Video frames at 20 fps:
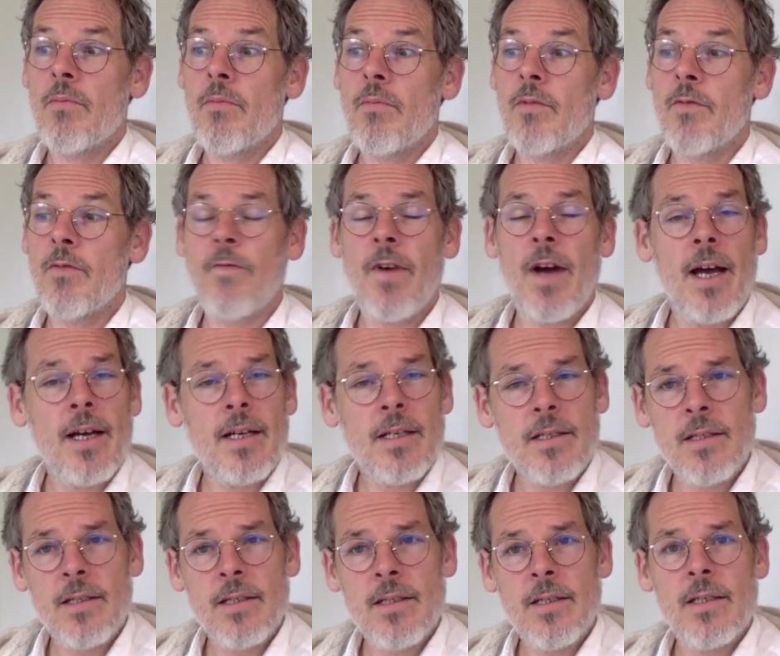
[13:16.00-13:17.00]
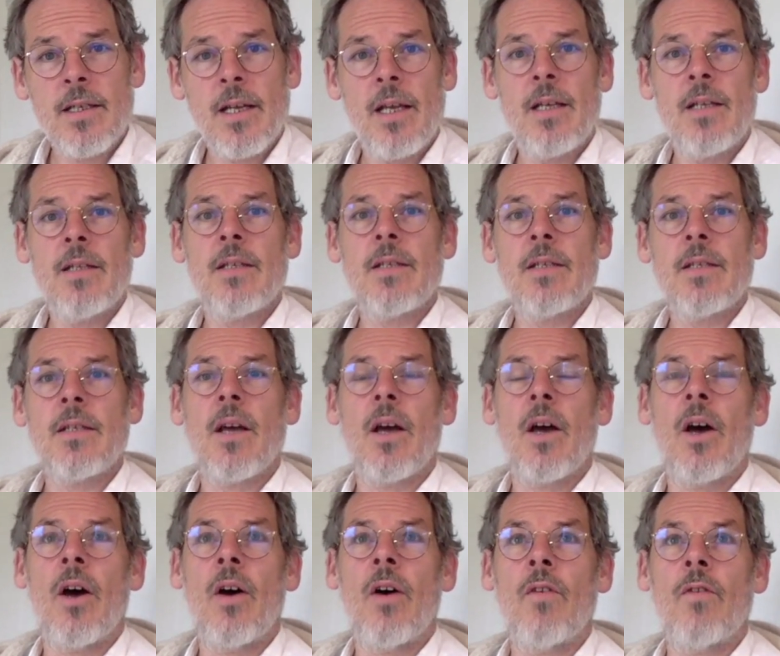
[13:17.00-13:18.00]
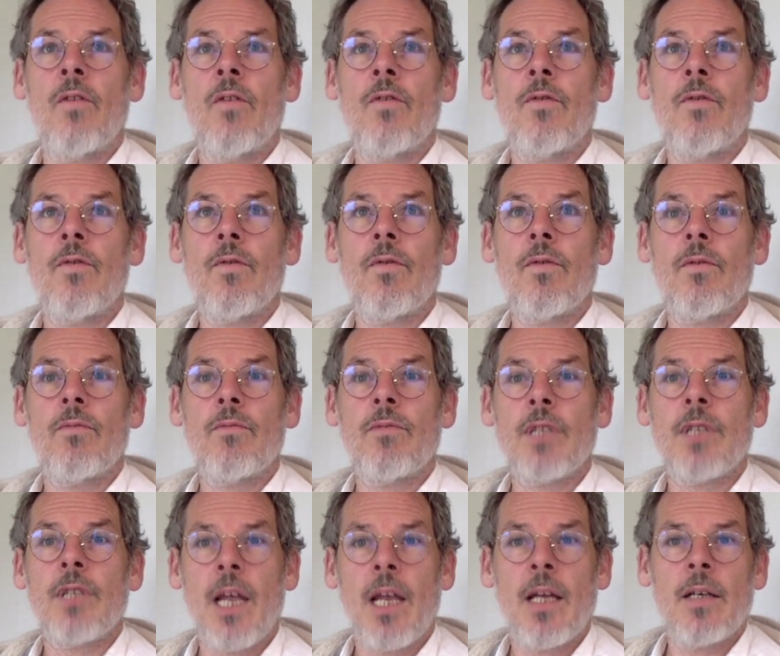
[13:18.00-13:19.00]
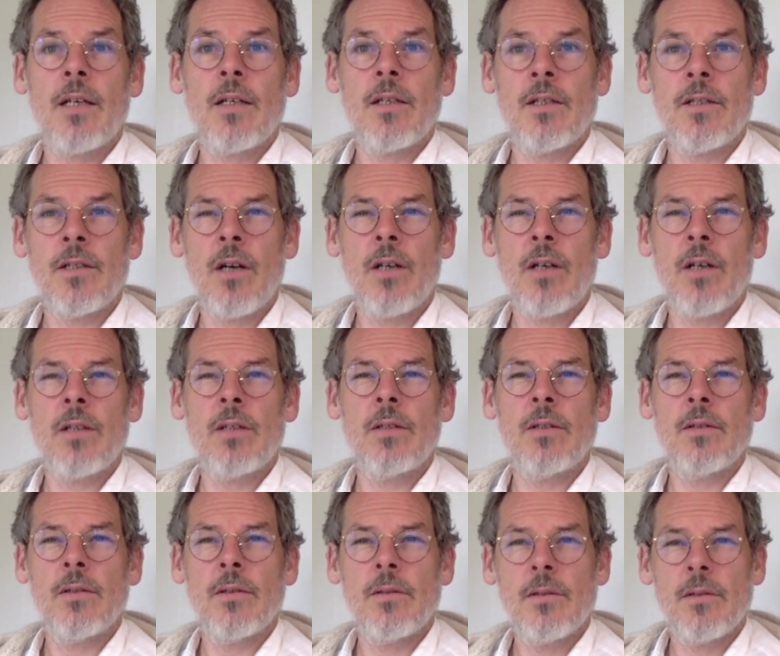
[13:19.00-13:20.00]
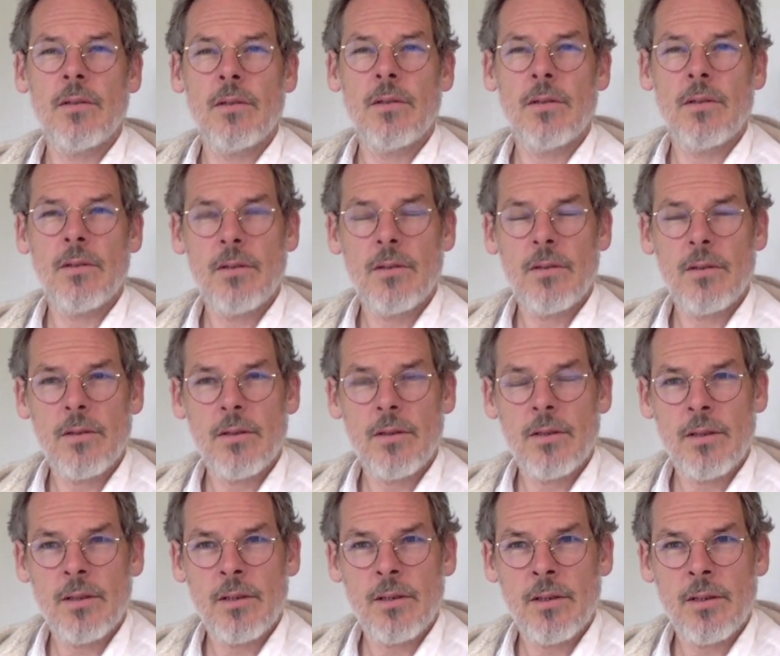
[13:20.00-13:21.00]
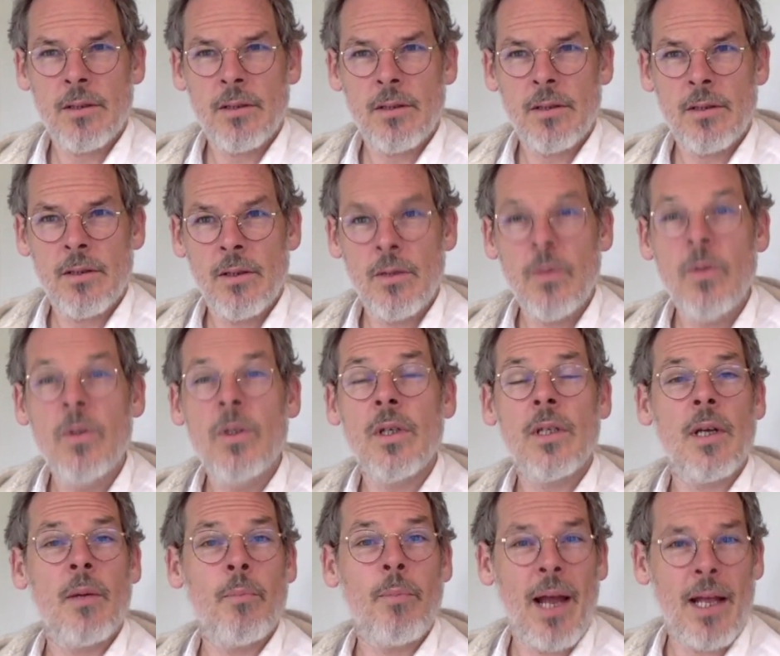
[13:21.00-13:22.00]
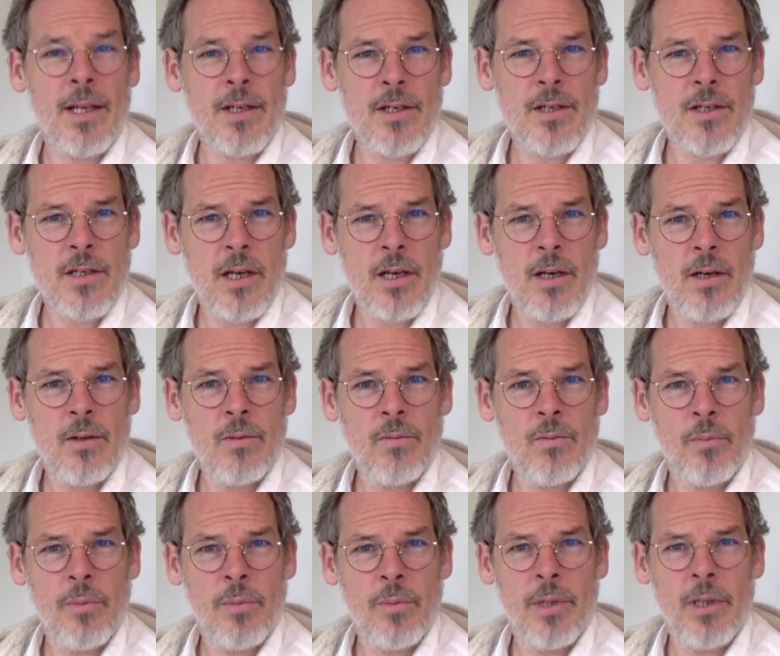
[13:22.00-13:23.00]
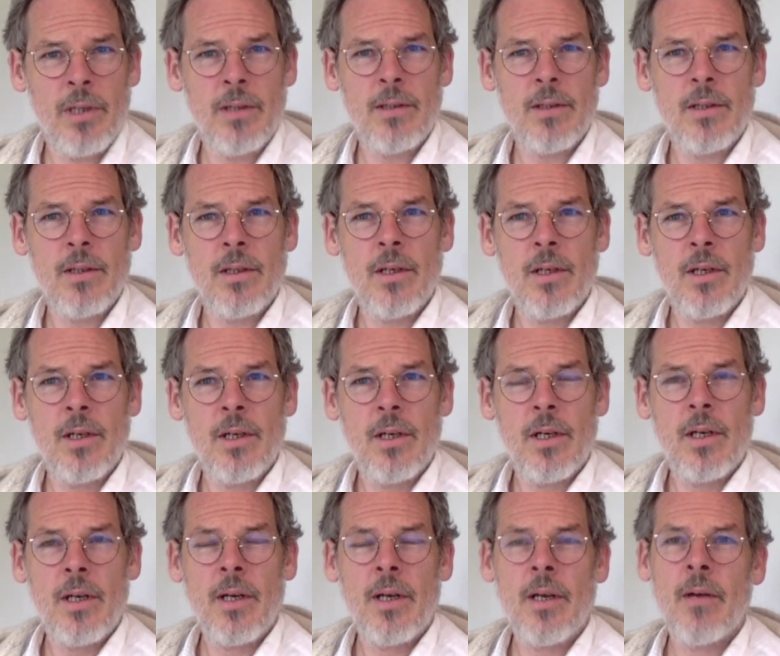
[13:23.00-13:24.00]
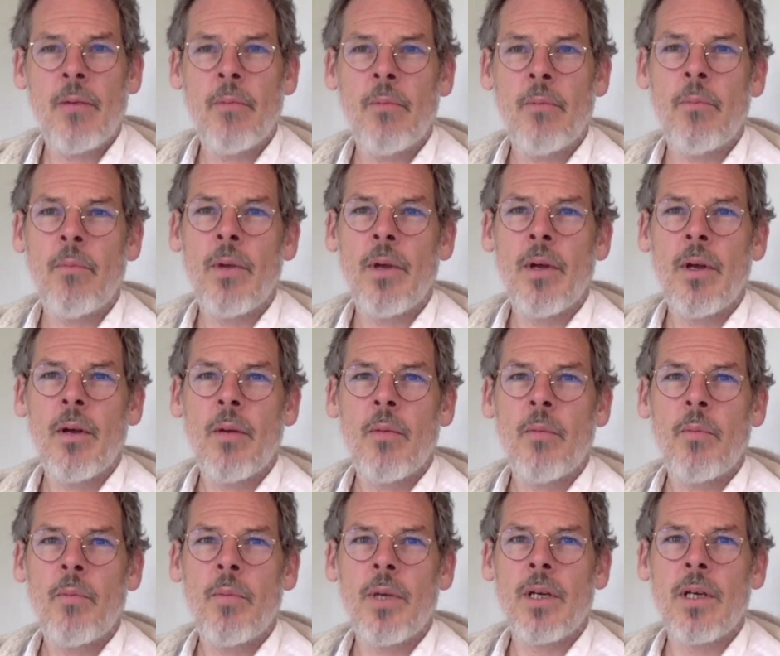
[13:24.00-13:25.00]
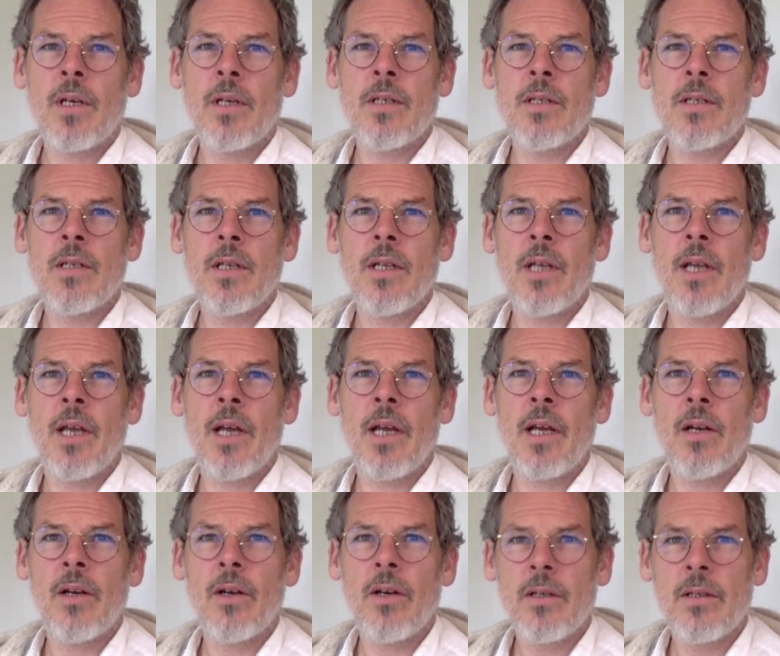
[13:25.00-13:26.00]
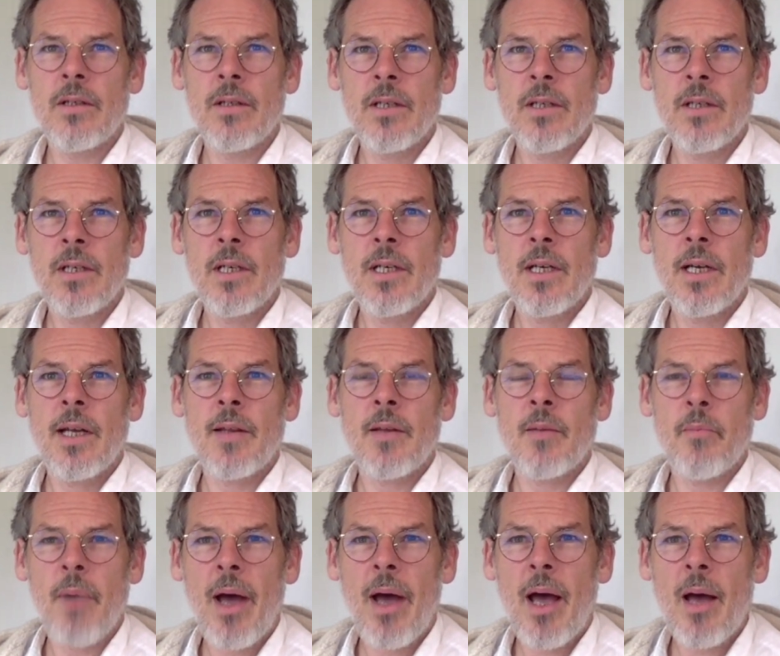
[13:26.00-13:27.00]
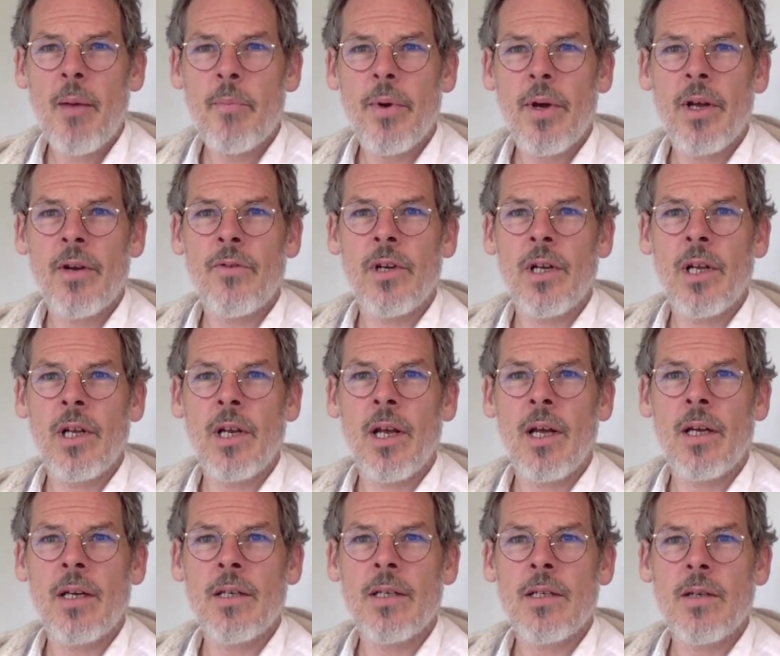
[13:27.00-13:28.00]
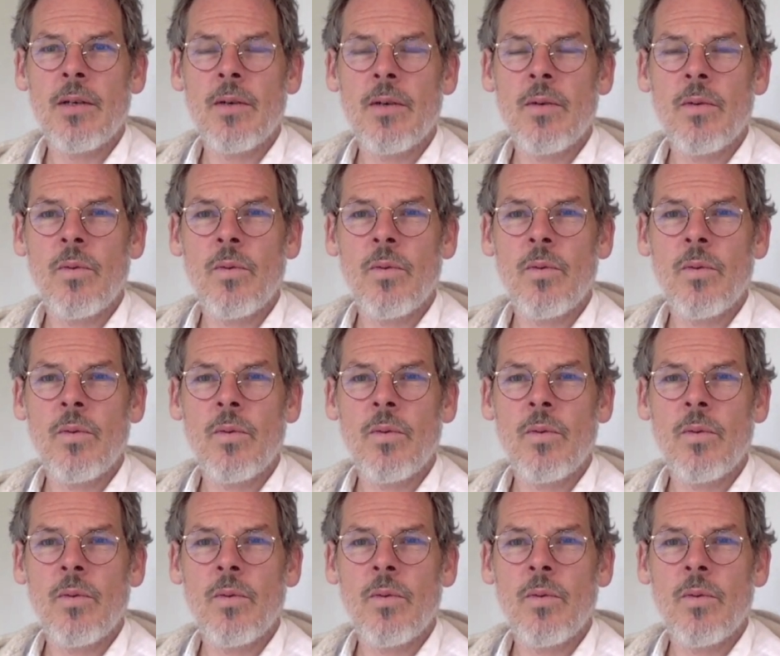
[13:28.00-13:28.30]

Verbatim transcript: the vast estates of Tallaght, Clondalkin, uh, Lucan, and Bladestown were built um, because they had looked at the map and realized